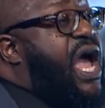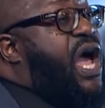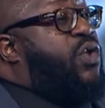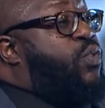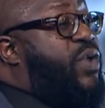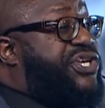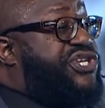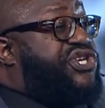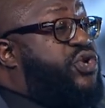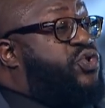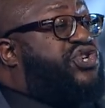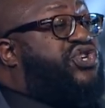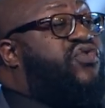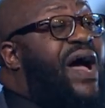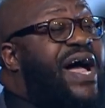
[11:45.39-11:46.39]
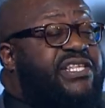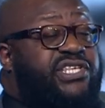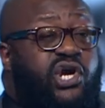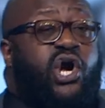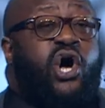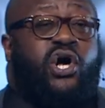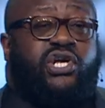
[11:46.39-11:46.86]
in which you try
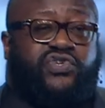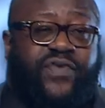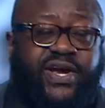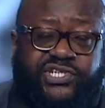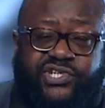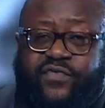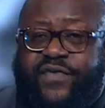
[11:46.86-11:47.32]
to cause racial